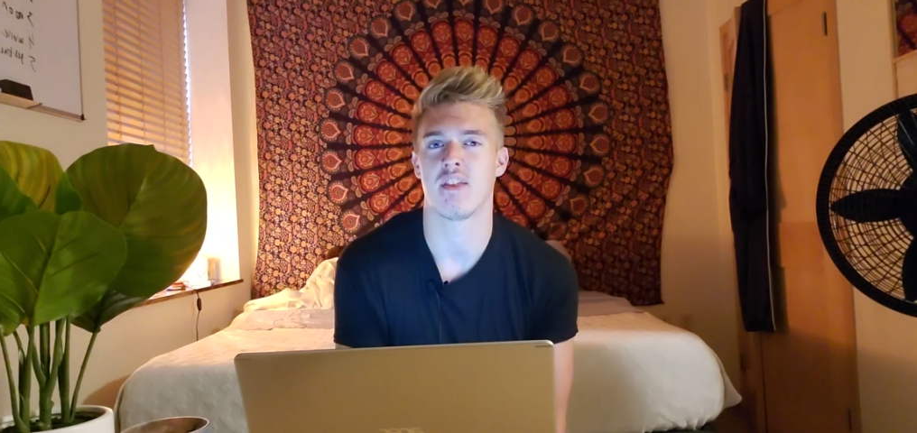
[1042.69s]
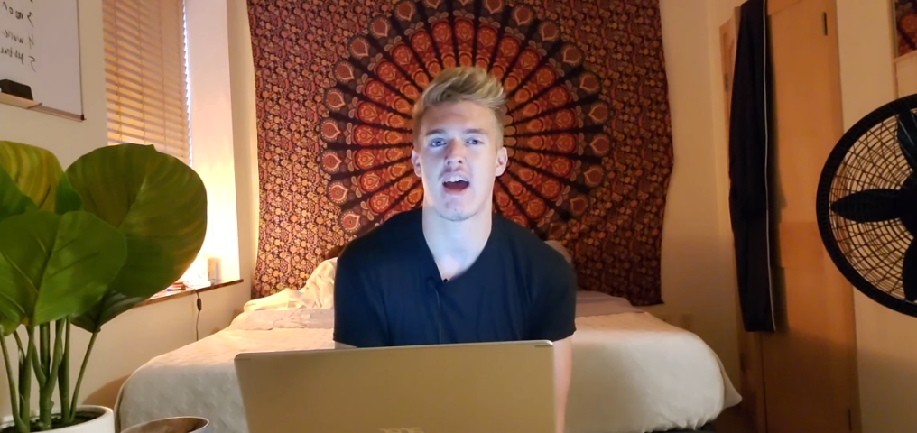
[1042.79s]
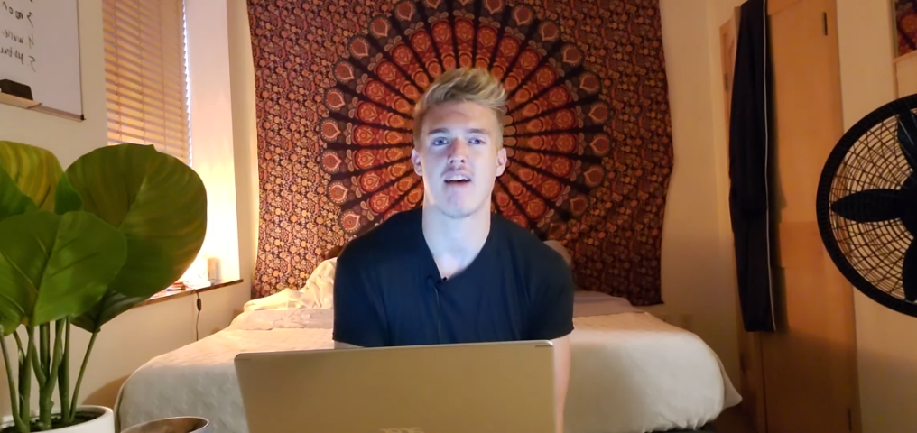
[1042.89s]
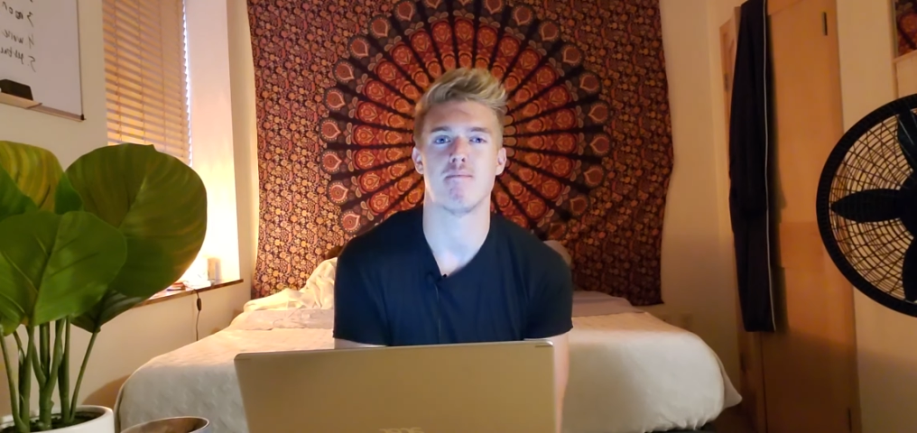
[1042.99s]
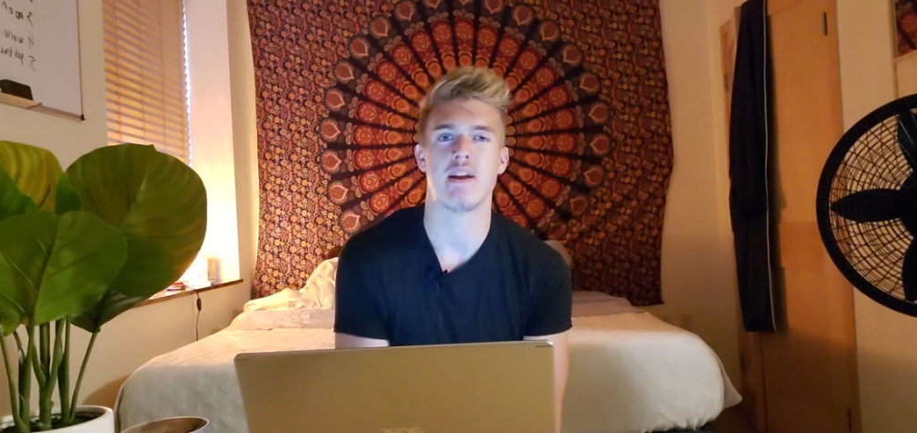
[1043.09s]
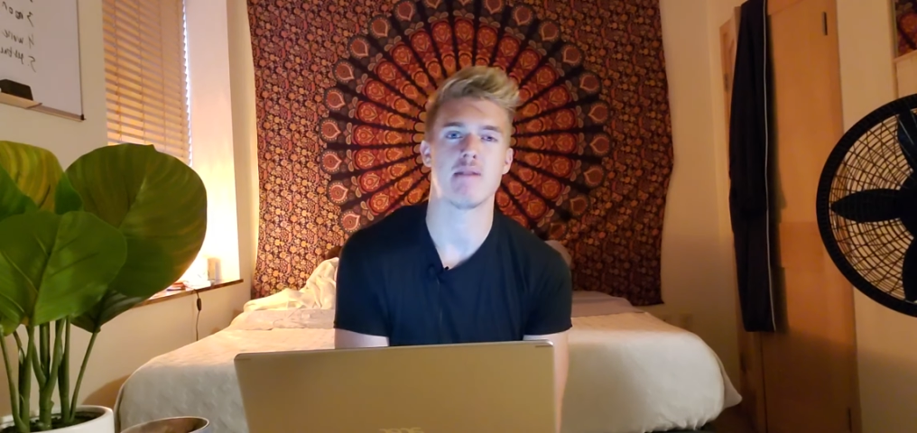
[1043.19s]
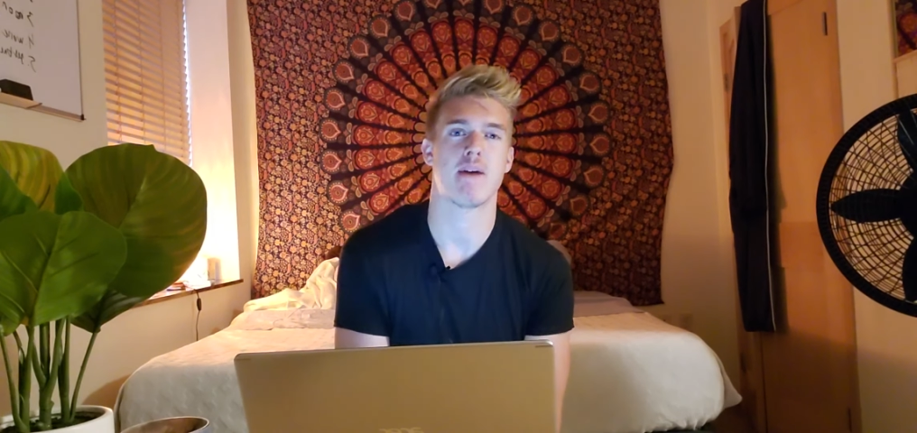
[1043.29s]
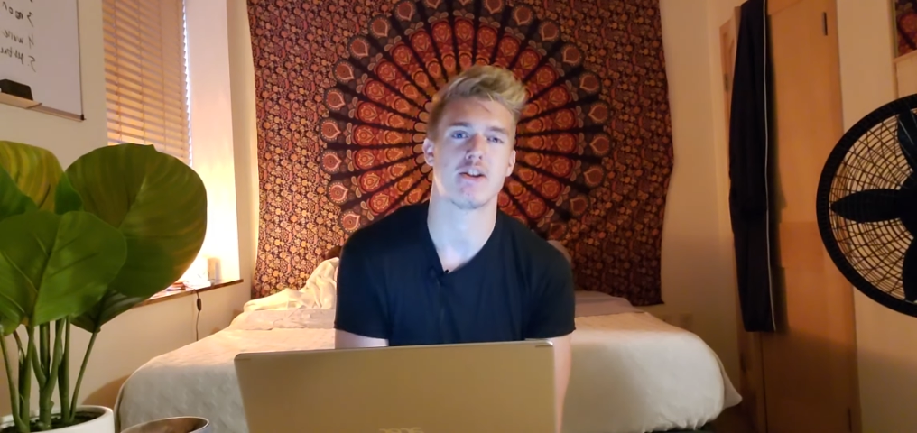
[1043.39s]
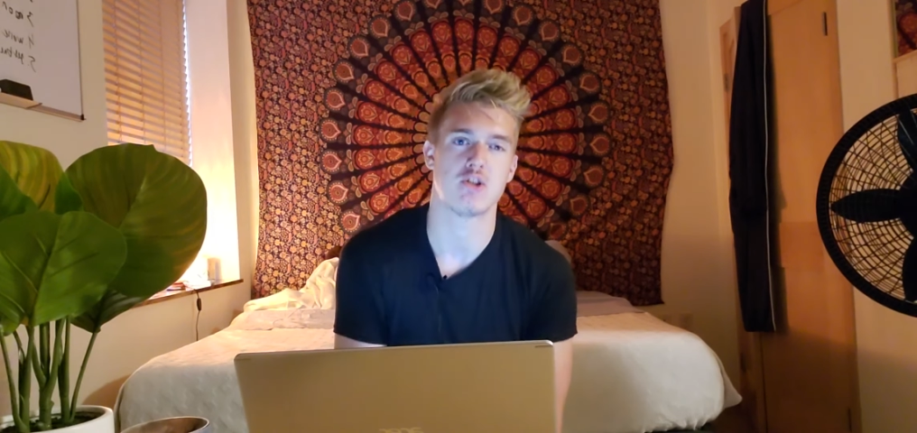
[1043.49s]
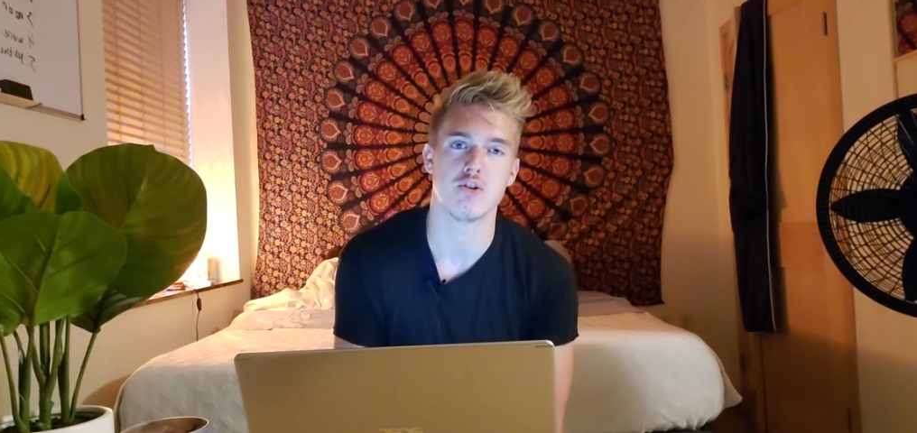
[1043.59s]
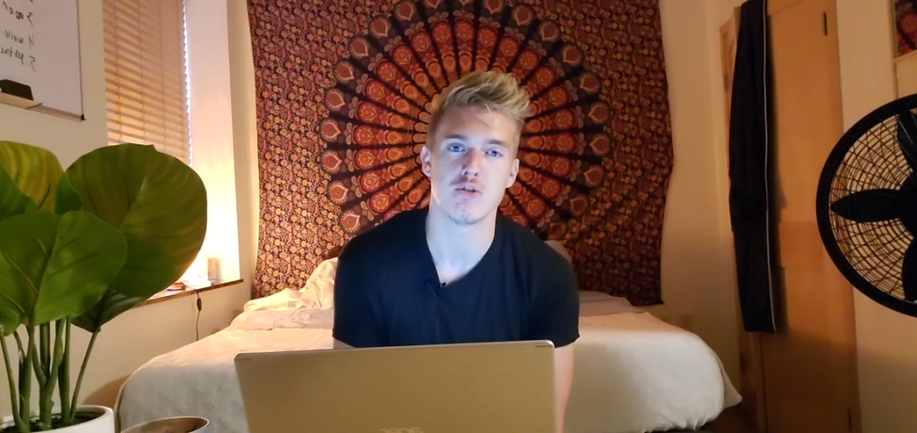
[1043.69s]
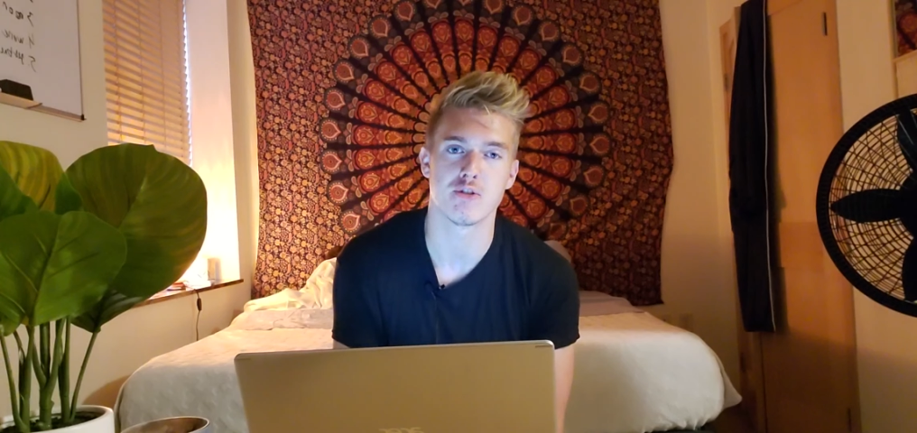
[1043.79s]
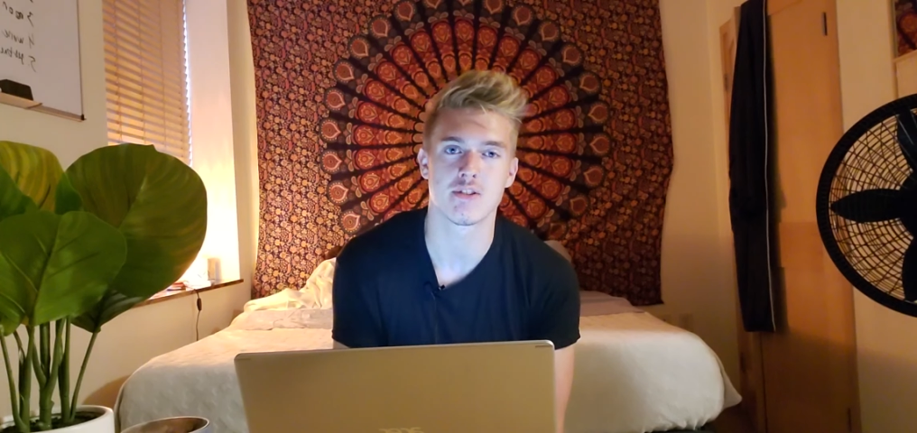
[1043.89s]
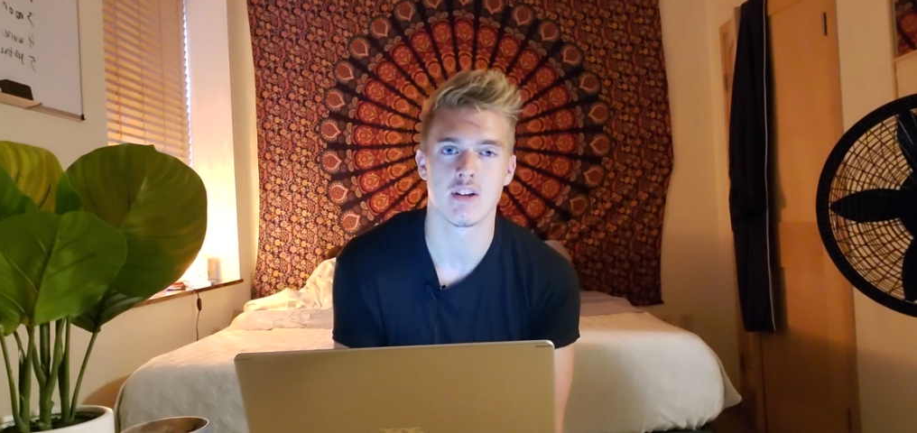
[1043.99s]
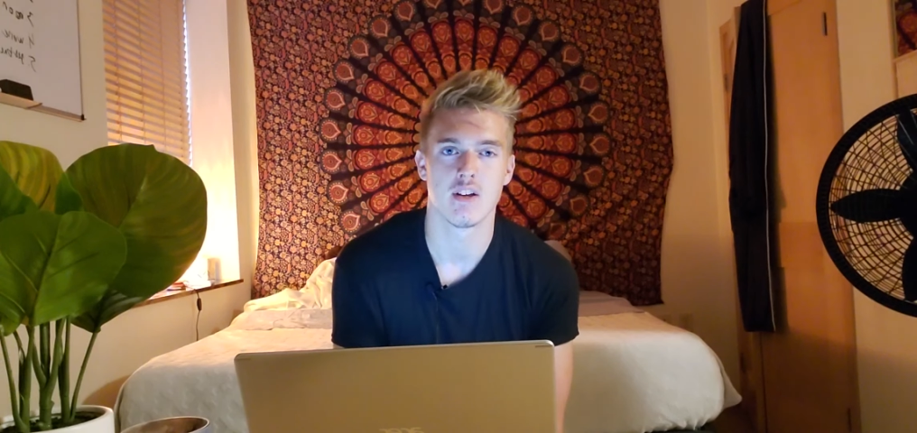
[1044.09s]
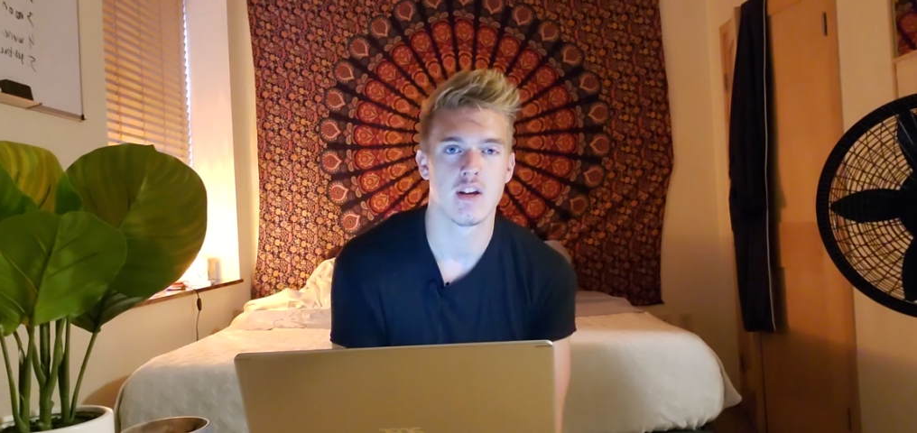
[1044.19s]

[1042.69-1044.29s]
have been in my shoes,